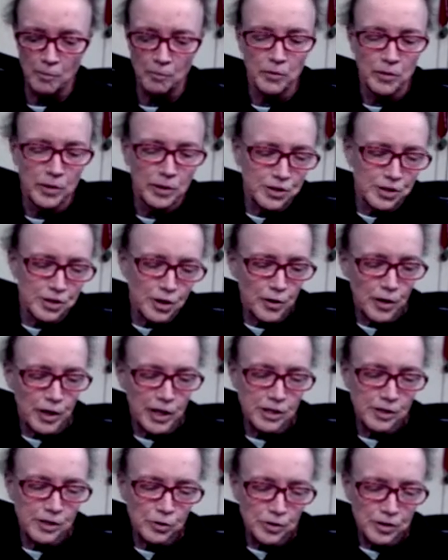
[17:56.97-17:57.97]

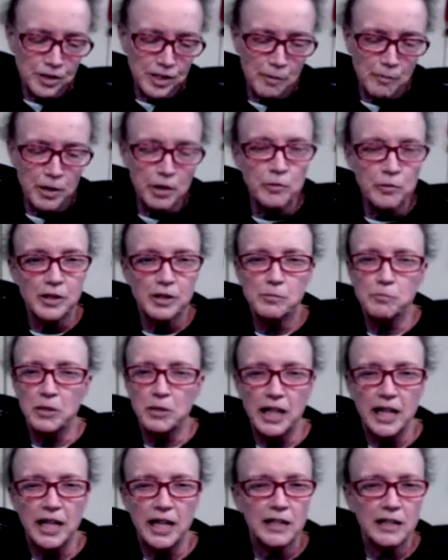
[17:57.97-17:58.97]
Missouri's doing something with
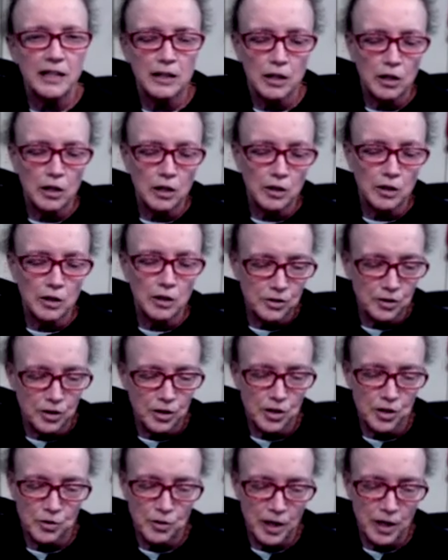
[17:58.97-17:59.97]
mechanical or
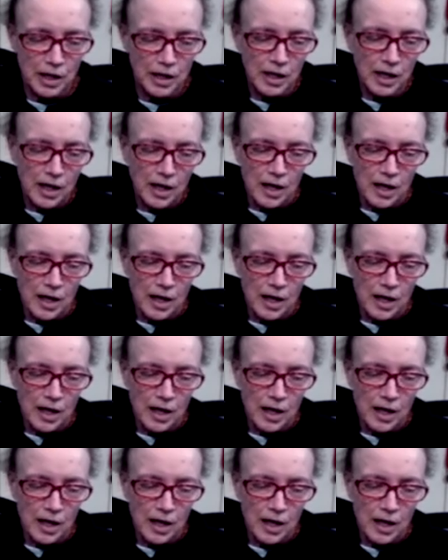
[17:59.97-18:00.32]
surgery.